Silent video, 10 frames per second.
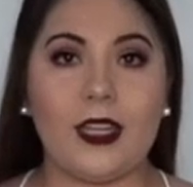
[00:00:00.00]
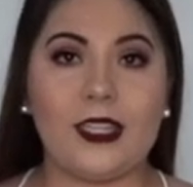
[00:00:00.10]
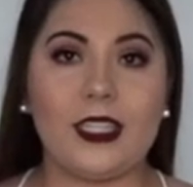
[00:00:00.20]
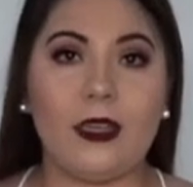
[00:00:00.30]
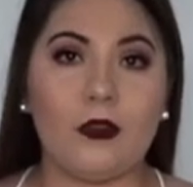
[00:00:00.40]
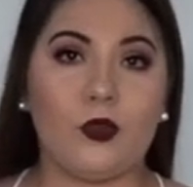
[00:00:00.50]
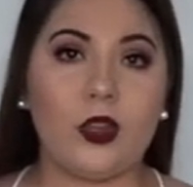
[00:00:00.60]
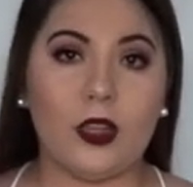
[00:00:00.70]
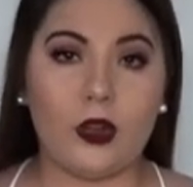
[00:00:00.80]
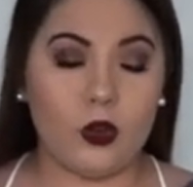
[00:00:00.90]
of the sleeves
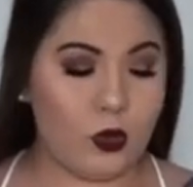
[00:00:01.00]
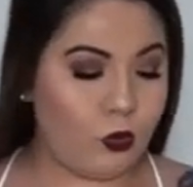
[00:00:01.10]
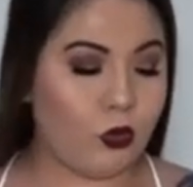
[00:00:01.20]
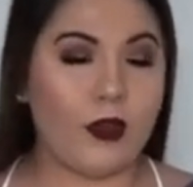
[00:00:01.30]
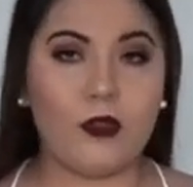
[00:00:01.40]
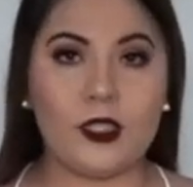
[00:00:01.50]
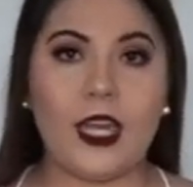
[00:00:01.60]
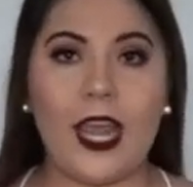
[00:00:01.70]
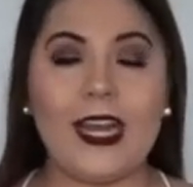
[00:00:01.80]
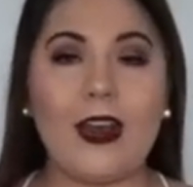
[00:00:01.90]
for the little ruffles to
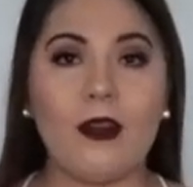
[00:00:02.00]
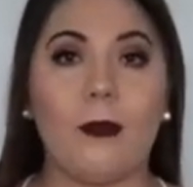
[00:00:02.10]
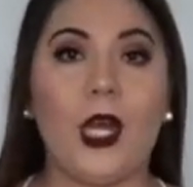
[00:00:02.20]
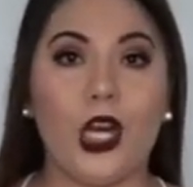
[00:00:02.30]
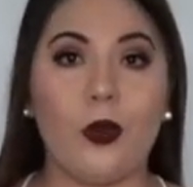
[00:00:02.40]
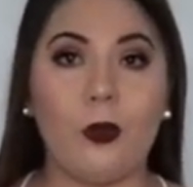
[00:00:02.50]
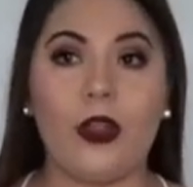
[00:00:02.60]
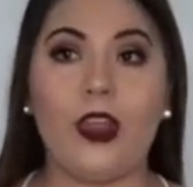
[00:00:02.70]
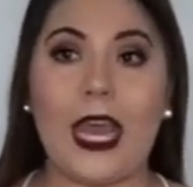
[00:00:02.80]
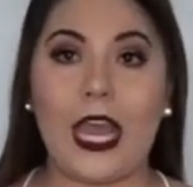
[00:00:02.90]
hang down and pair it
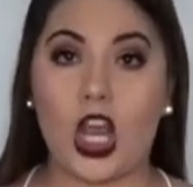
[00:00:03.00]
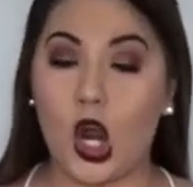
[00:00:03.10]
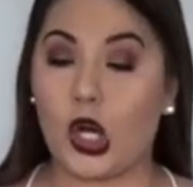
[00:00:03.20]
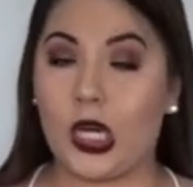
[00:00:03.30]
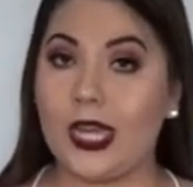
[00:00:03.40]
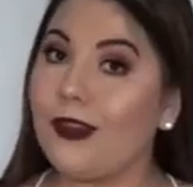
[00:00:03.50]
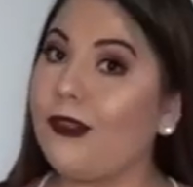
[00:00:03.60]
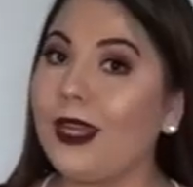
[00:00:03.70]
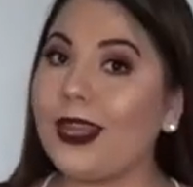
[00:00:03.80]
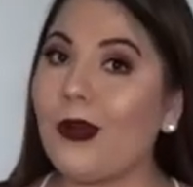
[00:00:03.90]
with a cardigan. I
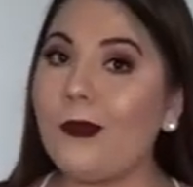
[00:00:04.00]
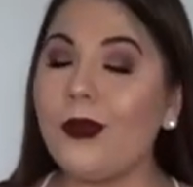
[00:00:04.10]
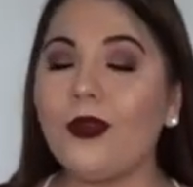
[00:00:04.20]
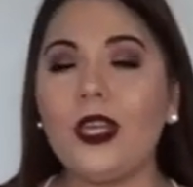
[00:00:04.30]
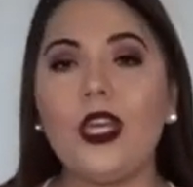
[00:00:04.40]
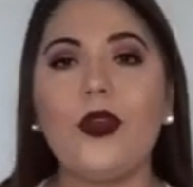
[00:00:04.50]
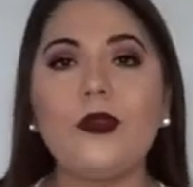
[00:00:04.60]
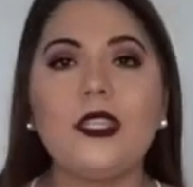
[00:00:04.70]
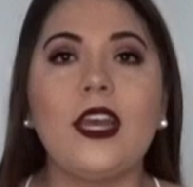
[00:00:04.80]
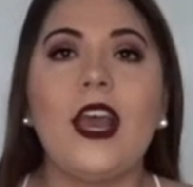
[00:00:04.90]
feel like that would be really
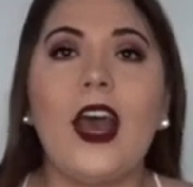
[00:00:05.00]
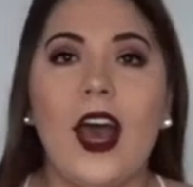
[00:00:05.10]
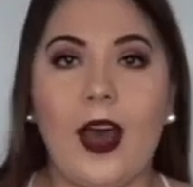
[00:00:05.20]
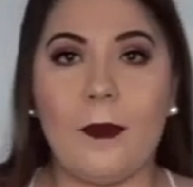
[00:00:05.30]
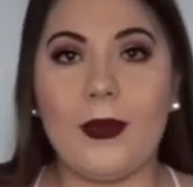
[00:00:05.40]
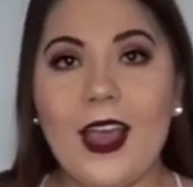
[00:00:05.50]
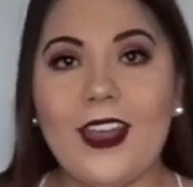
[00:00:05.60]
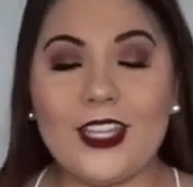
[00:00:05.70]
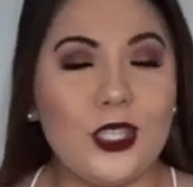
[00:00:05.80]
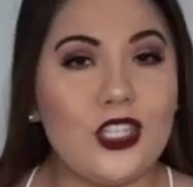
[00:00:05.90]
cute. Um, but
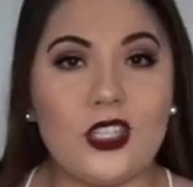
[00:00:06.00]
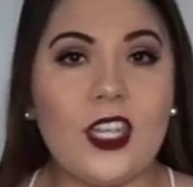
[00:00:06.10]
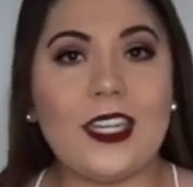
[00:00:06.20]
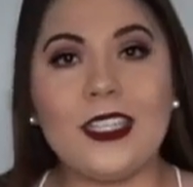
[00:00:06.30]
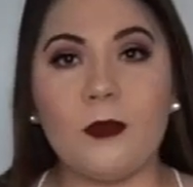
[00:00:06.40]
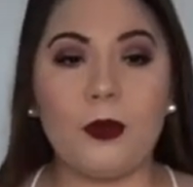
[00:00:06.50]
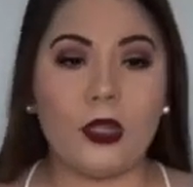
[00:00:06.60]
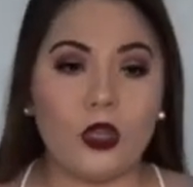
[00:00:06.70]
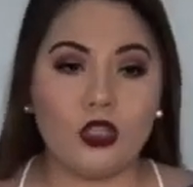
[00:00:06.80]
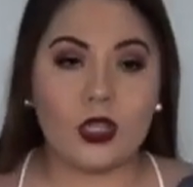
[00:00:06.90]
yeah, this is just like a simple
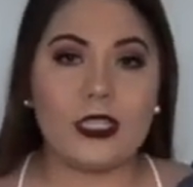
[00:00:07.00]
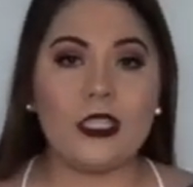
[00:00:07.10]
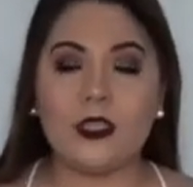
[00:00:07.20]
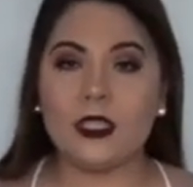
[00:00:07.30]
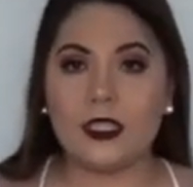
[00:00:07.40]
little dress you can